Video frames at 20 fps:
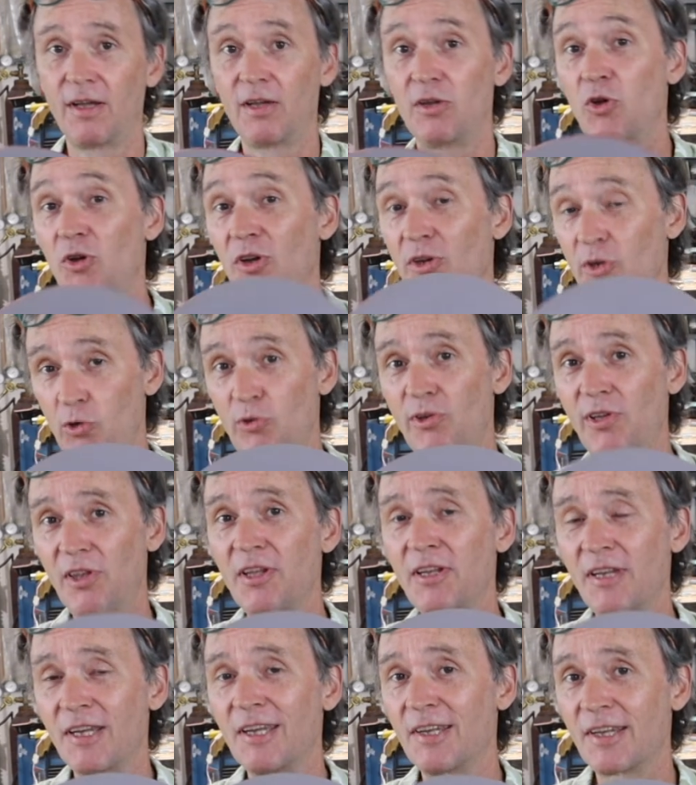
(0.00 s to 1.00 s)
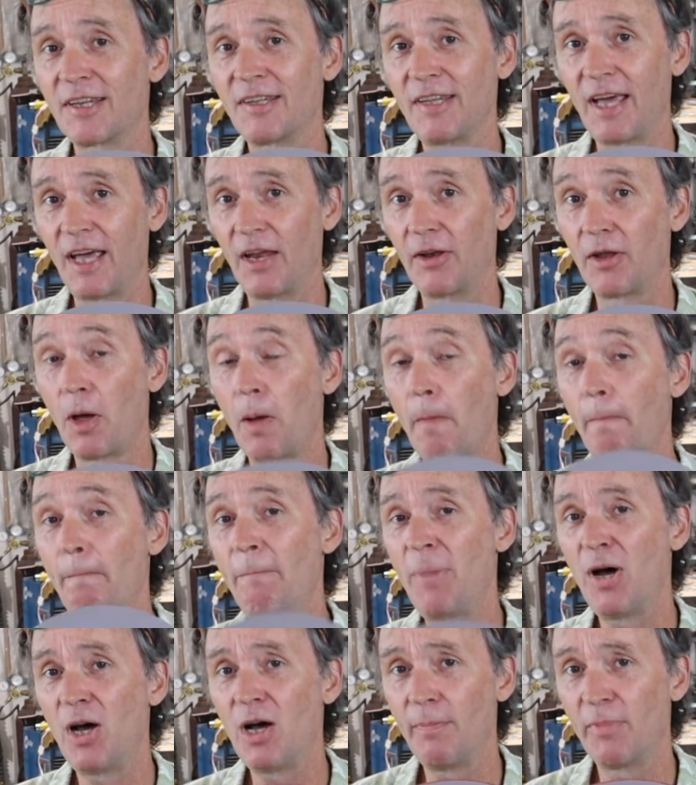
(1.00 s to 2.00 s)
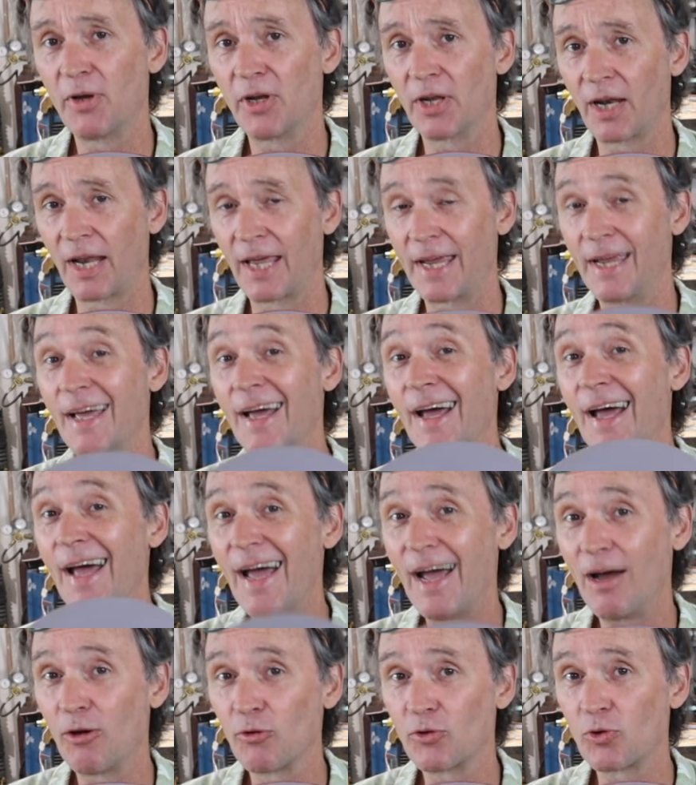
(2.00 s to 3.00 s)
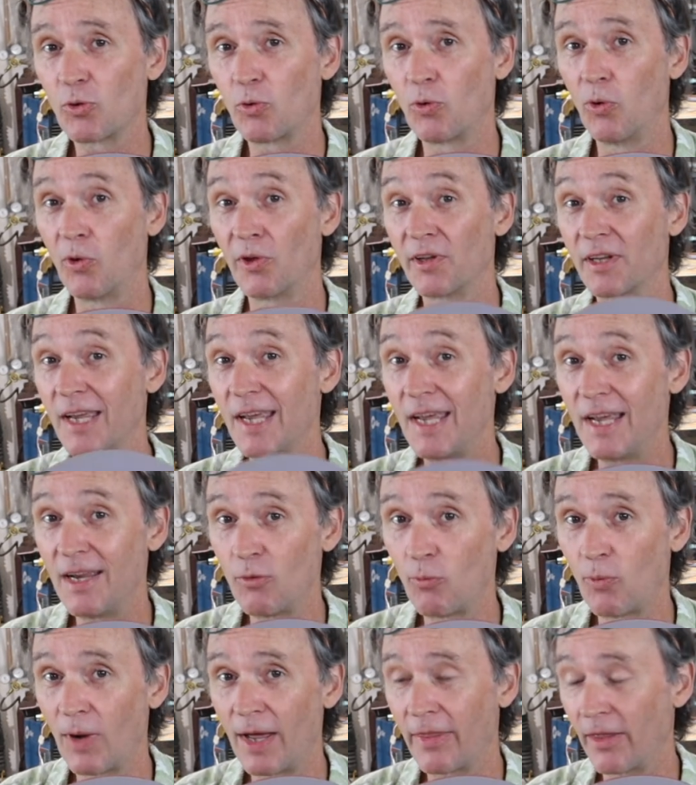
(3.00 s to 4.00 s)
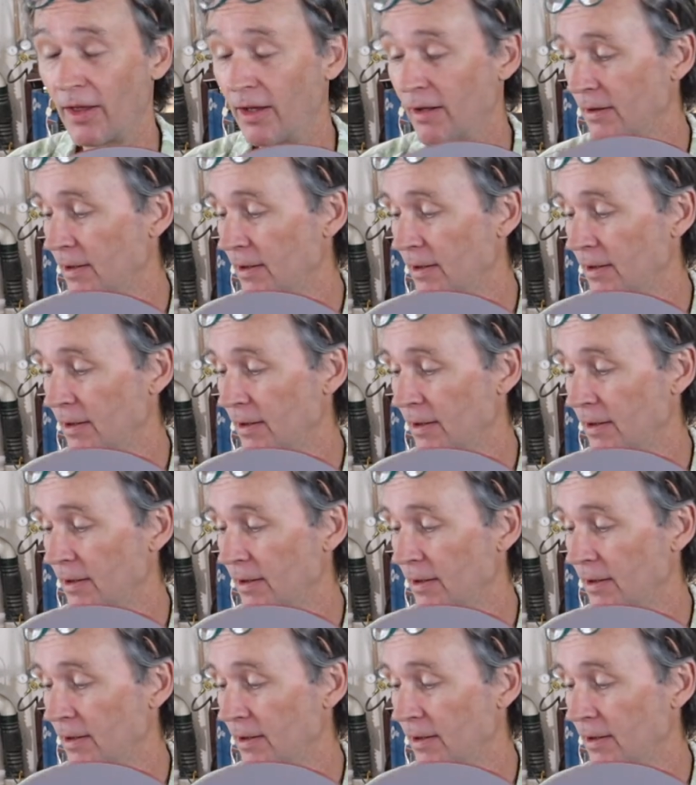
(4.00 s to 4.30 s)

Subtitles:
You can use this instead, permanently, outdoors, in weather.